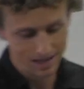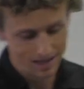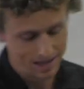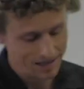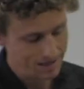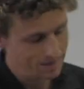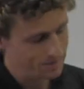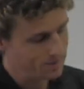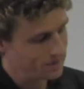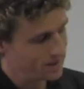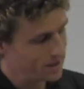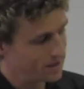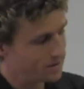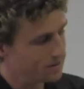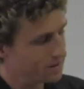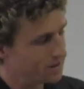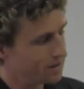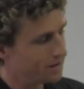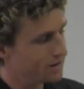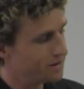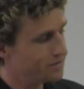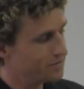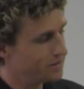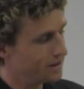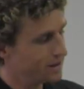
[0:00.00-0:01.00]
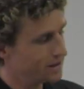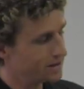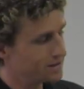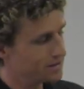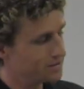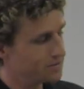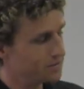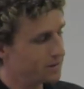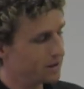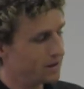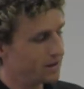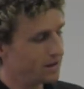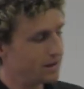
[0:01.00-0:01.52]
that will affect
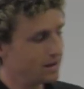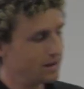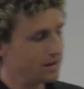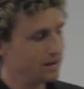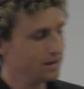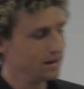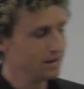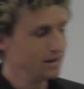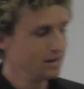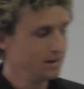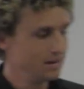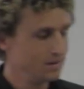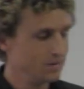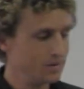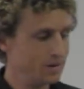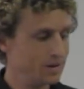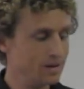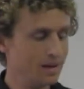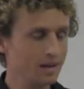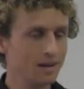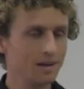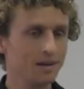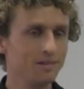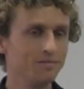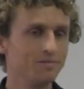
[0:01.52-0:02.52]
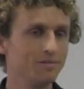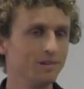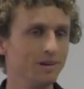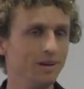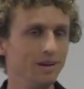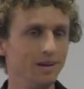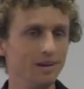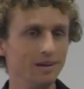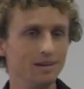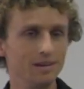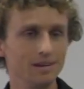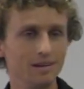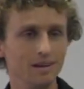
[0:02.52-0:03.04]
whether we
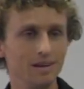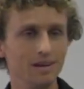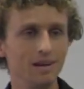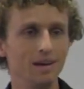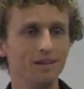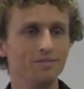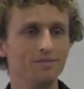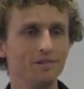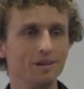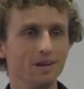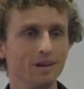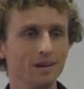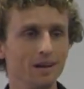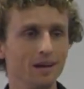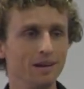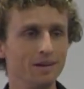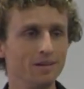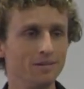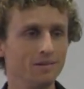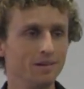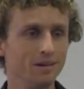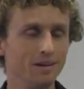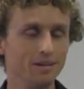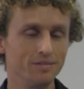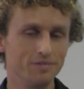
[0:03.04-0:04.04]
negatively care for the land or not.